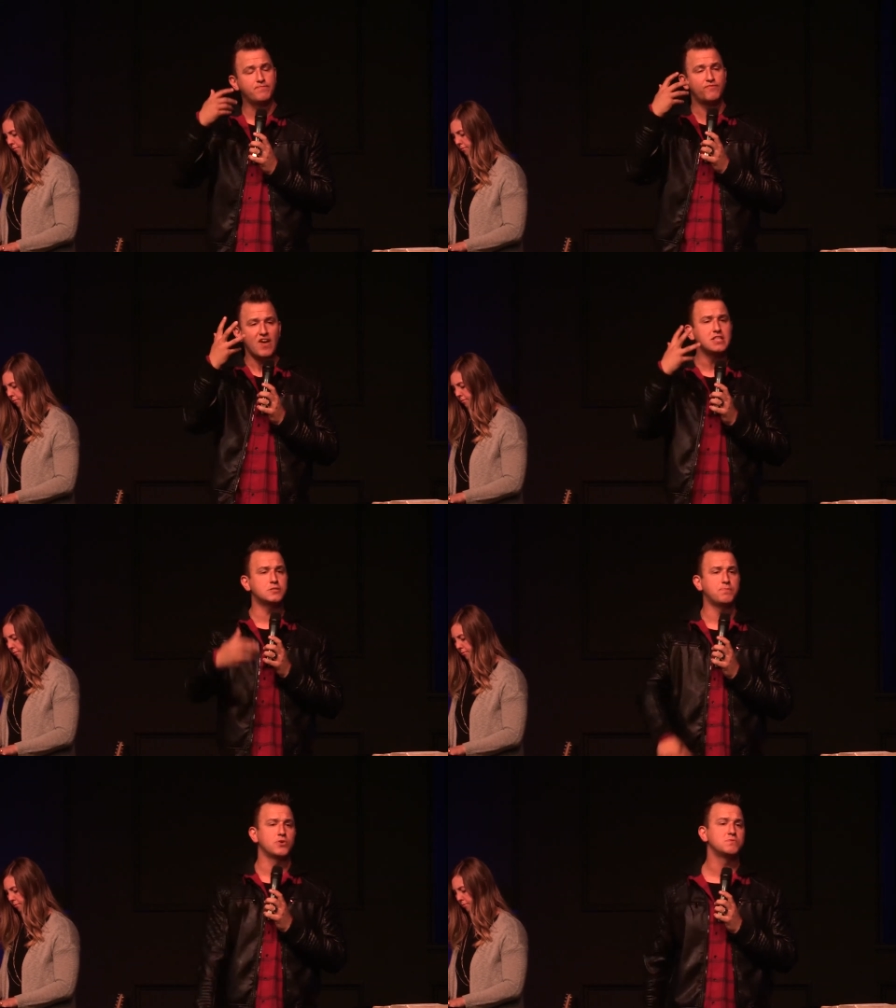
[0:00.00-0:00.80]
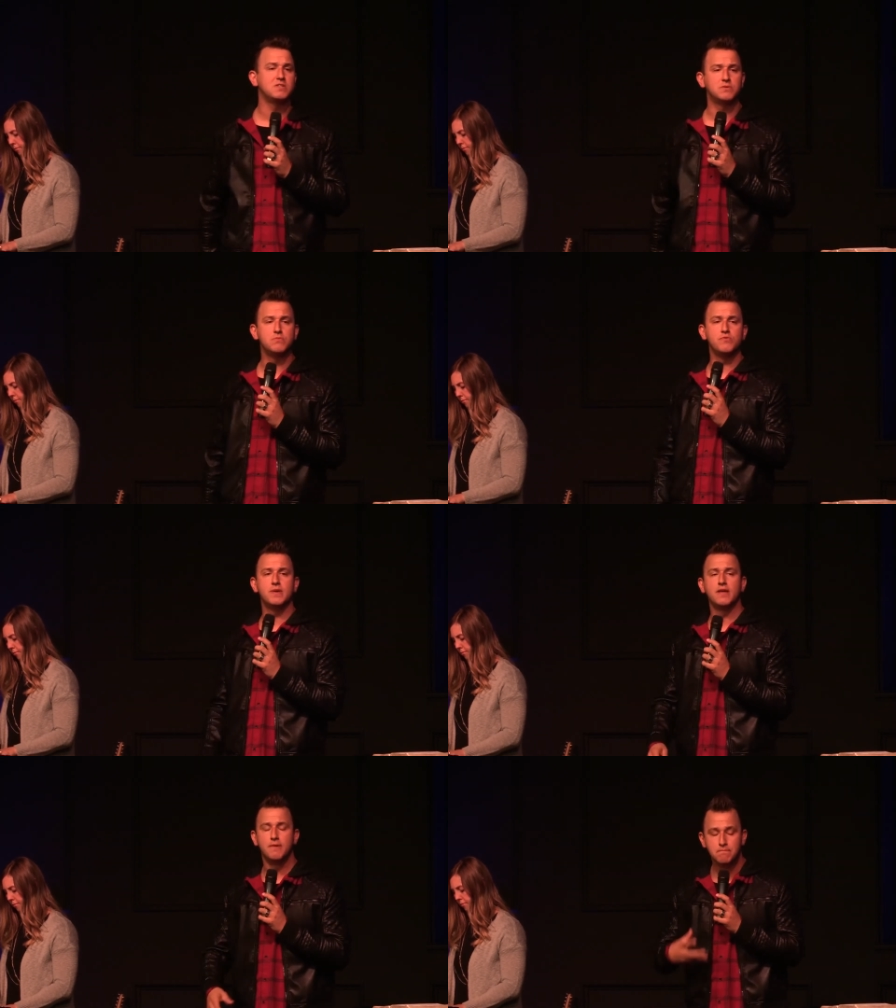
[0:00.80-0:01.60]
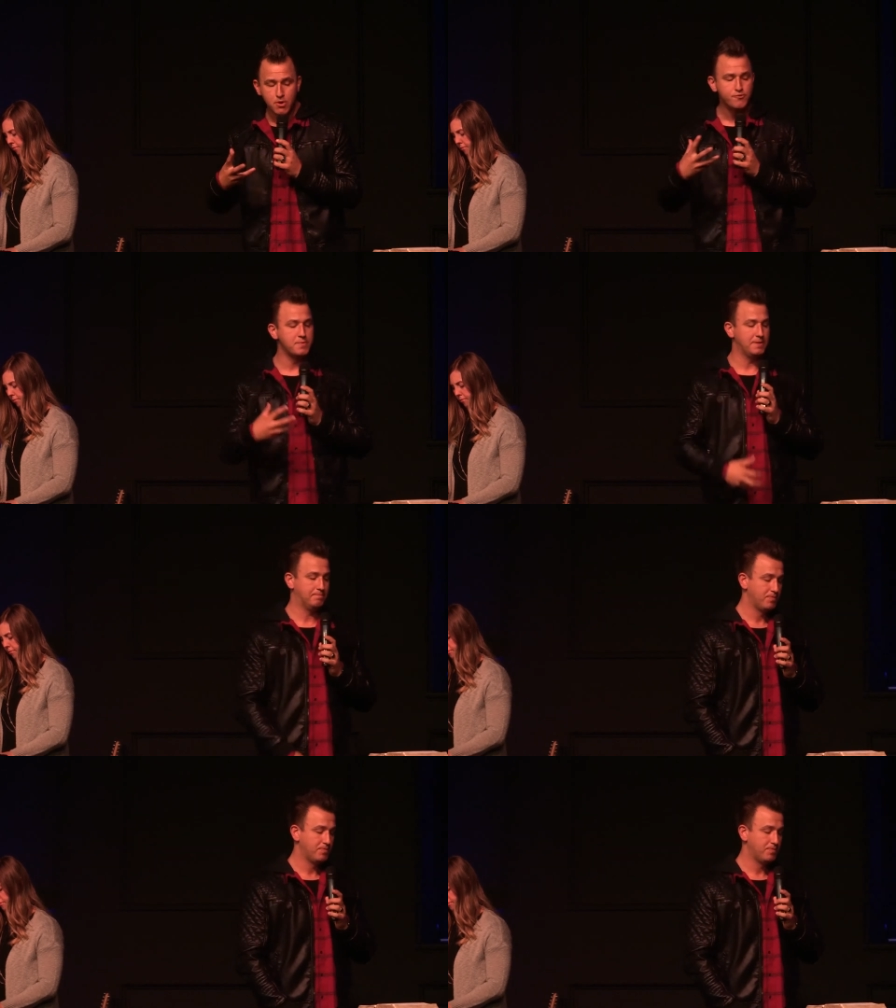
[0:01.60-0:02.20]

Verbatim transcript: faith spurs me to movement. movement.